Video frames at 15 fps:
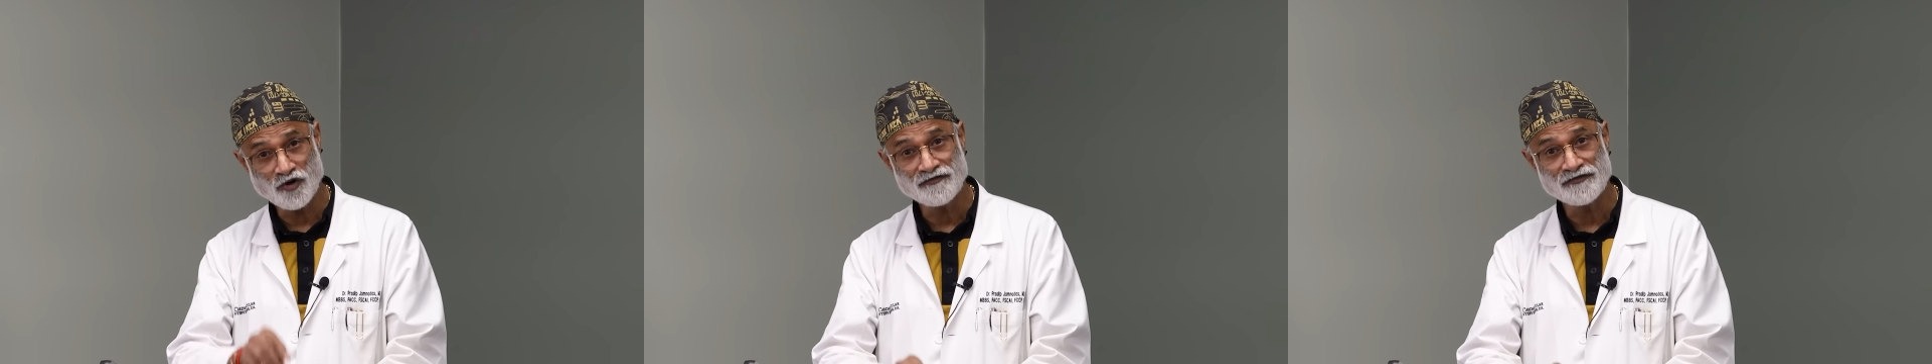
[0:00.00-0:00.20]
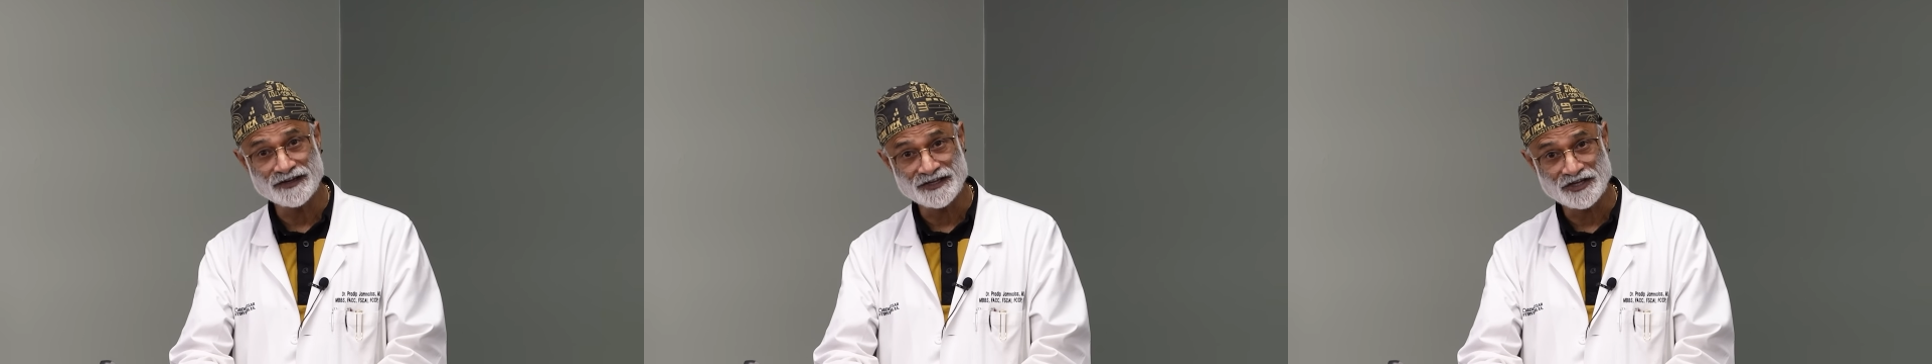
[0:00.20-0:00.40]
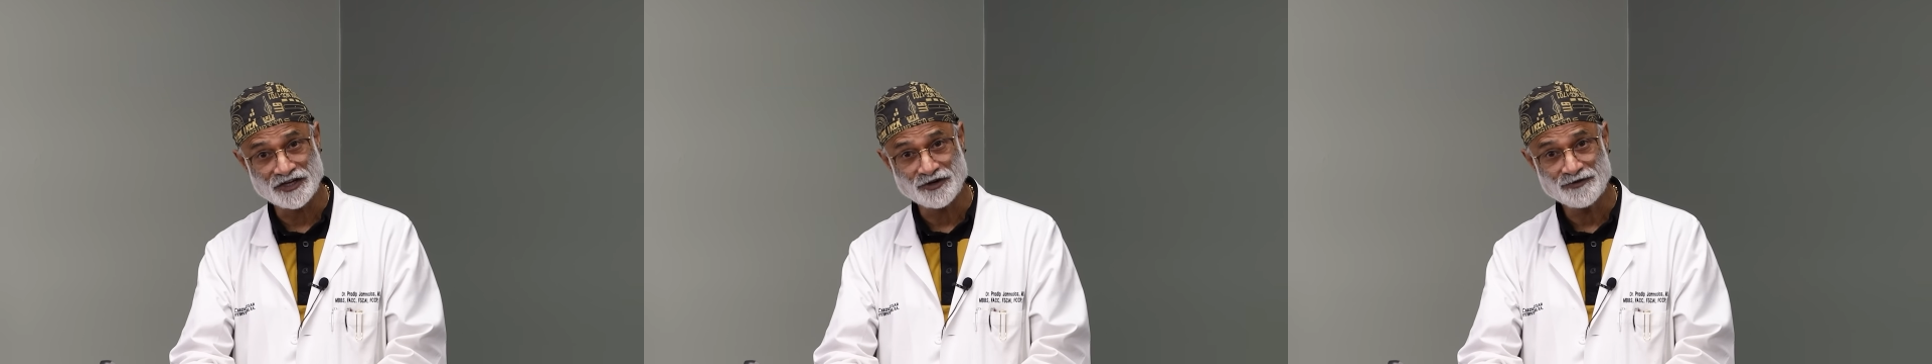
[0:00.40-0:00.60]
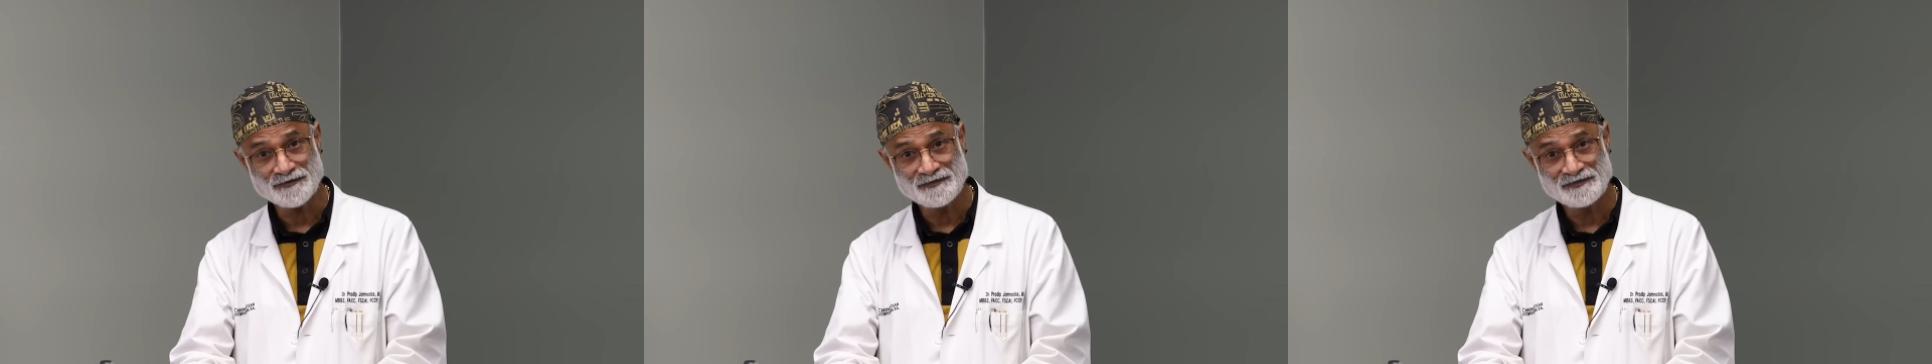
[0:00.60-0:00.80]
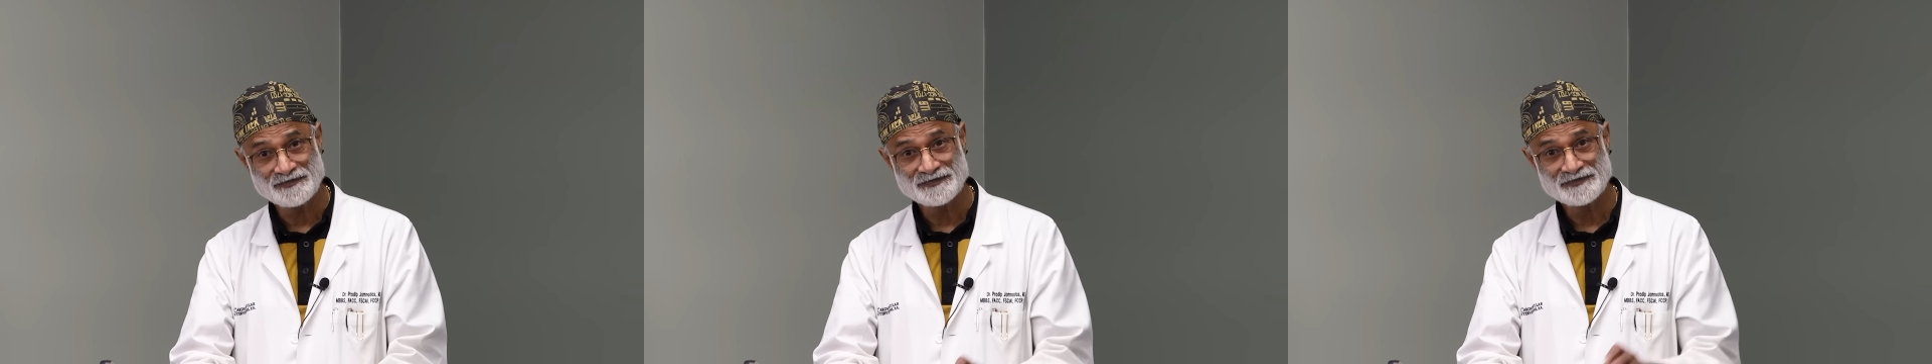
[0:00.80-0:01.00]
video,
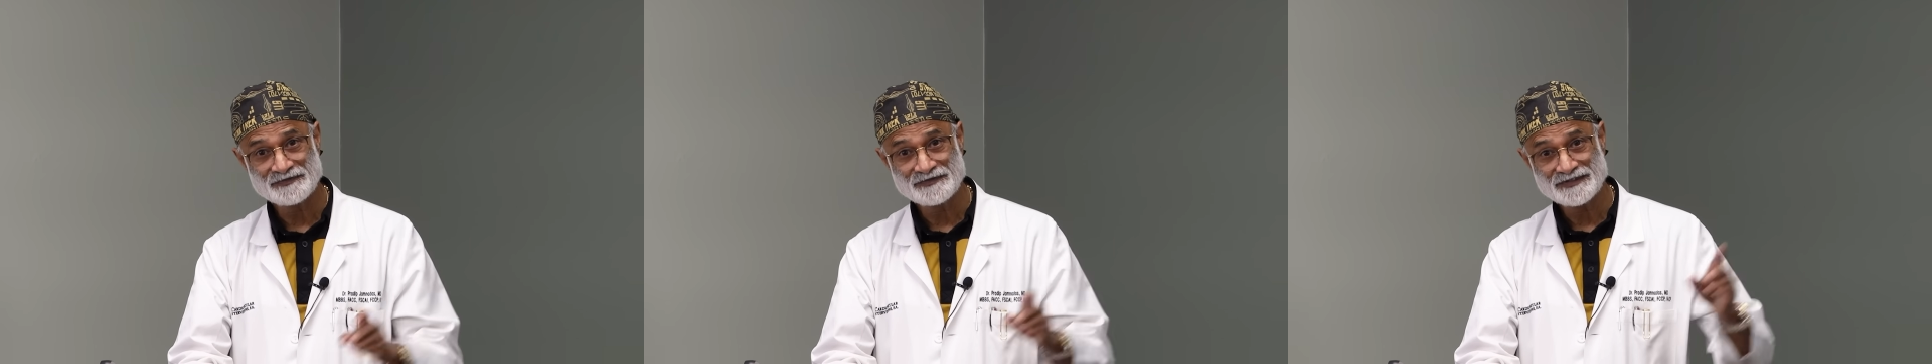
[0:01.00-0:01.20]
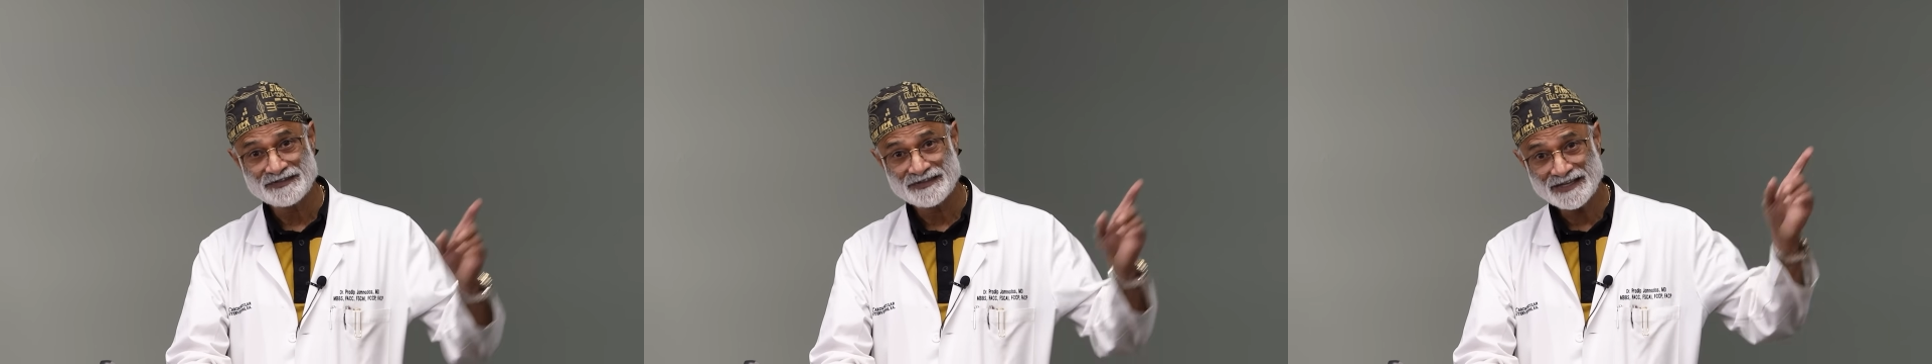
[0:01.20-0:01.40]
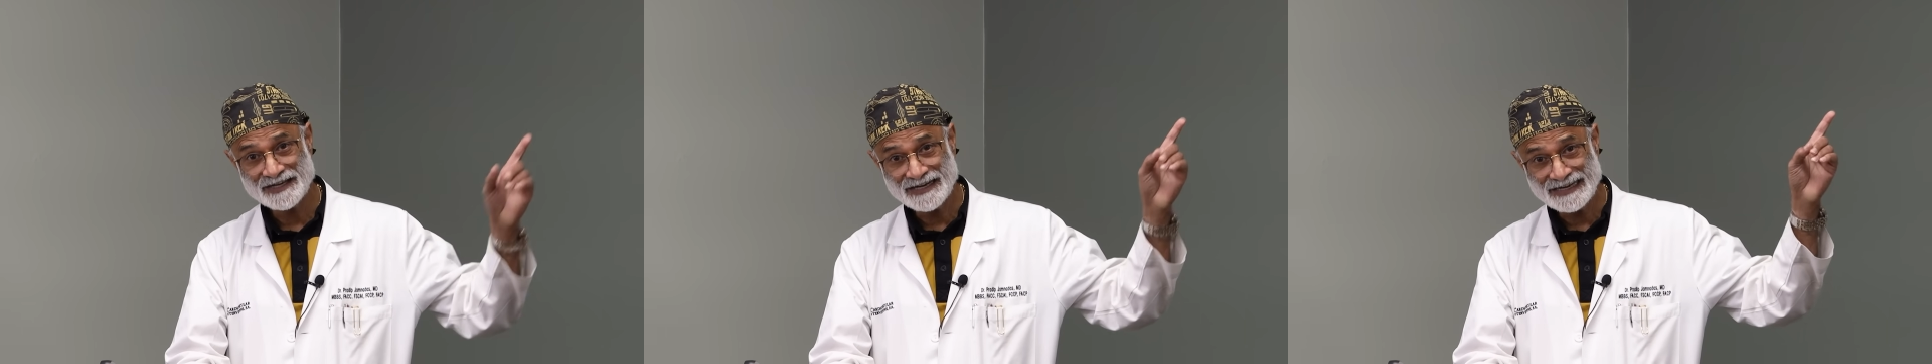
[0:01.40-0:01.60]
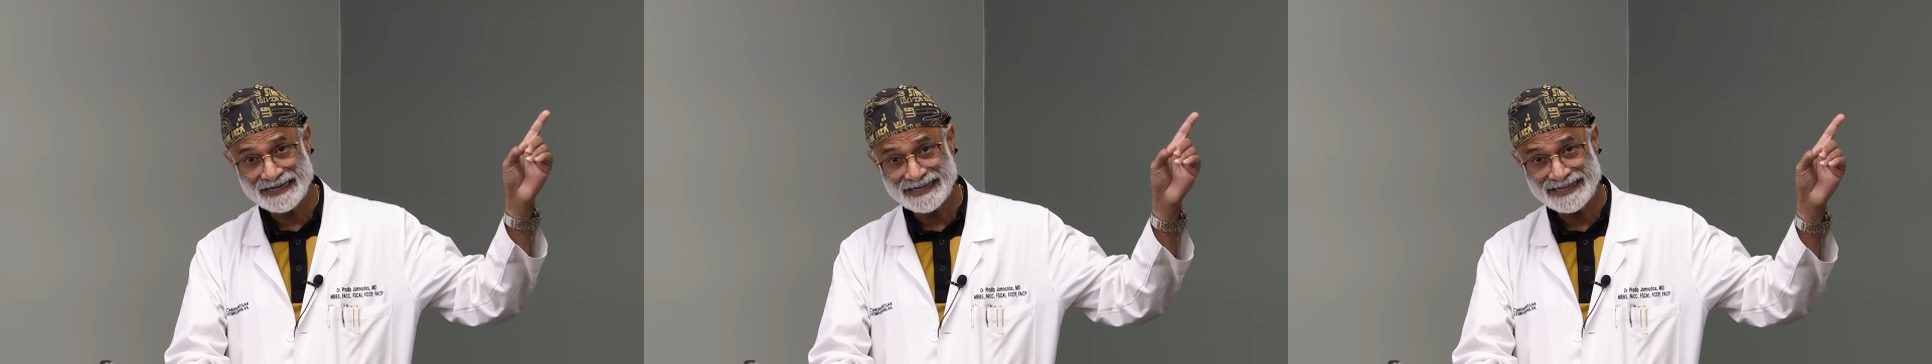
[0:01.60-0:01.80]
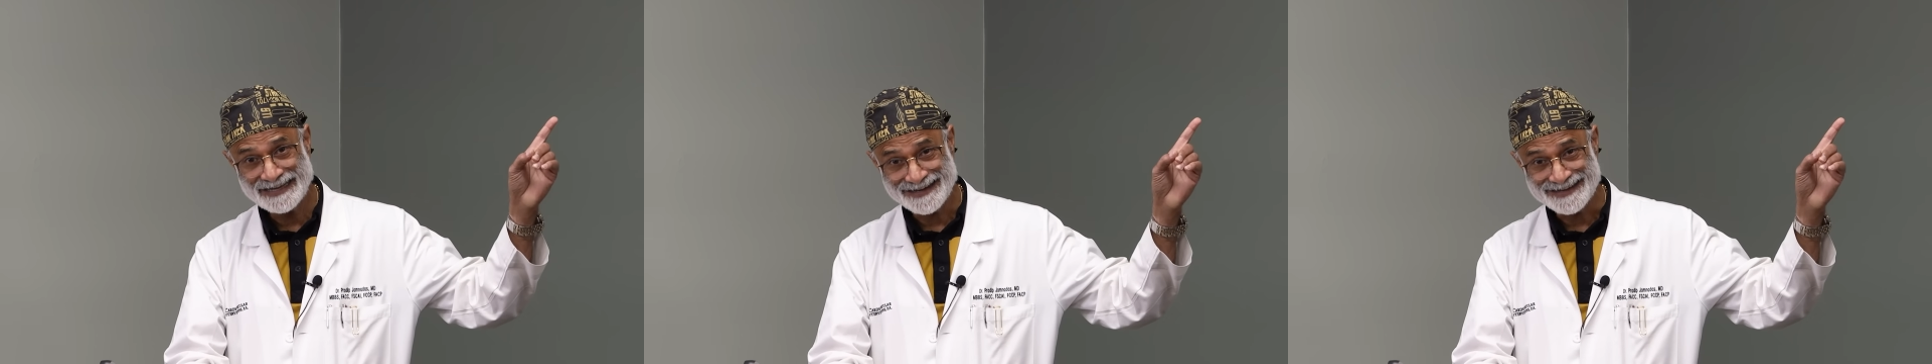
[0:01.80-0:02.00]
then click
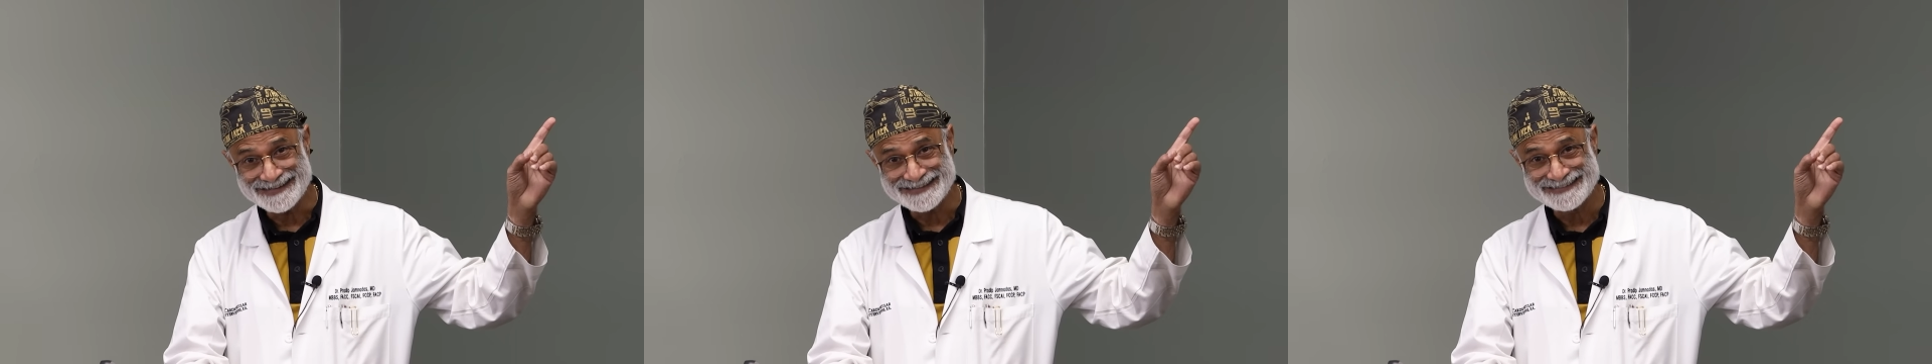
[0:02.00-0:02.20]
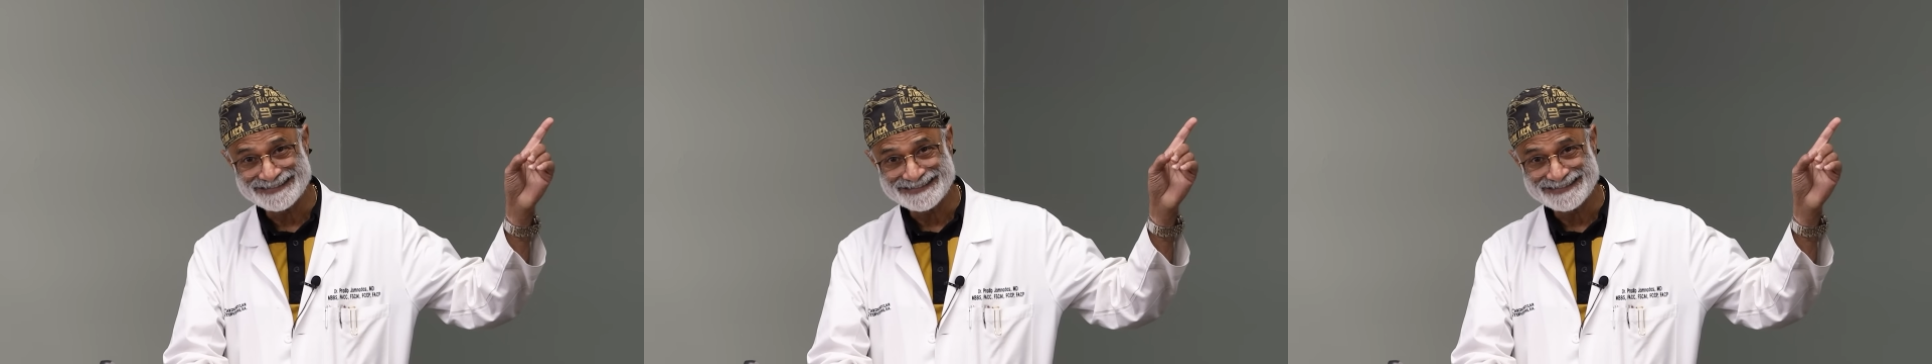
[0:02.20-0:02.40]
here.